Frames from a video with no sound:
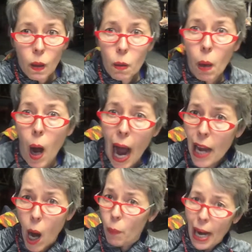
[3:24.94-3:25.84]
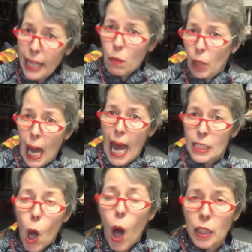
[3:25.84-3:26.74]
Well, I already relax
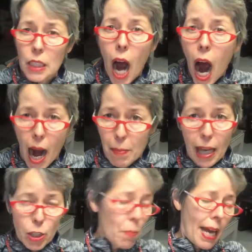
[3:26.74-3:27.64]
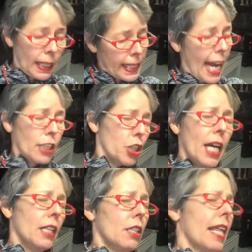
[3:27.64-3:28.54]
all the time. I do meditation,
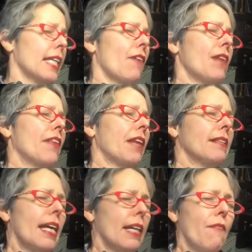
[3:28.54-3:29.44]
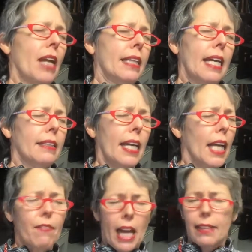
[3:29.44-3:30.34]
think of nothing.
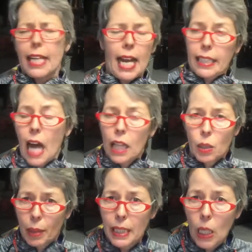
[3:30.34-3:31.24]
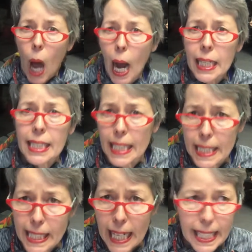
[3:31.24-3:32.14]
I color in the lines in
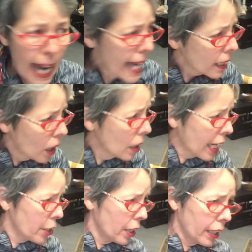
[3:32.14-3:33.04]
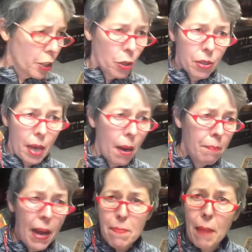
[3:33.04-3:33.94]
Zendangle. I can do the
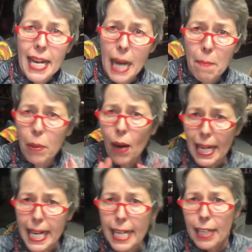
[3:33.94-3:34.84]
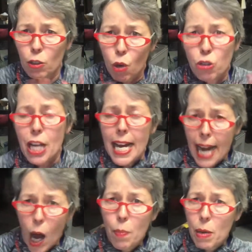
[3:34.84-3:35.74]
paint by number. I knit and crochet to
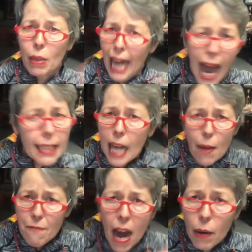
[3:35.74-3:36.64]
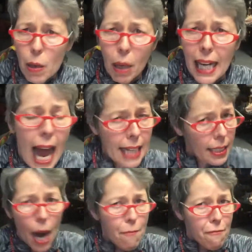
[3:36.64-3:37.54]
help me relax. I'm very relaxed.
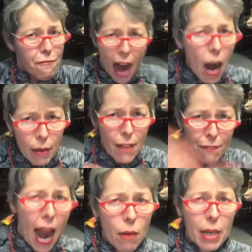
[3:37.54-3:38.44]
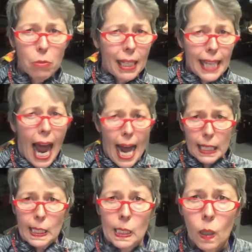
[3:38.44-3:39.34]
I'm very, very
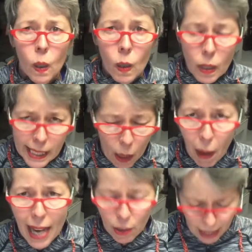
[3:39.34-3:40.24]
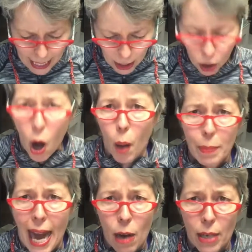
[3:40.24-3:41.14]
relaxed. So I don't need to calm
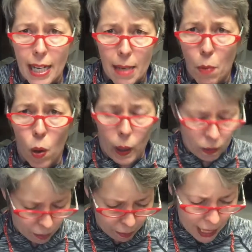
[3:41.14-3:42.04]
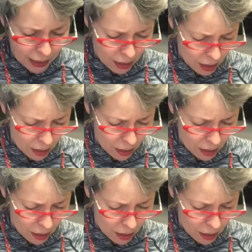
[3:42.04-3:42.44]
down anymore. But,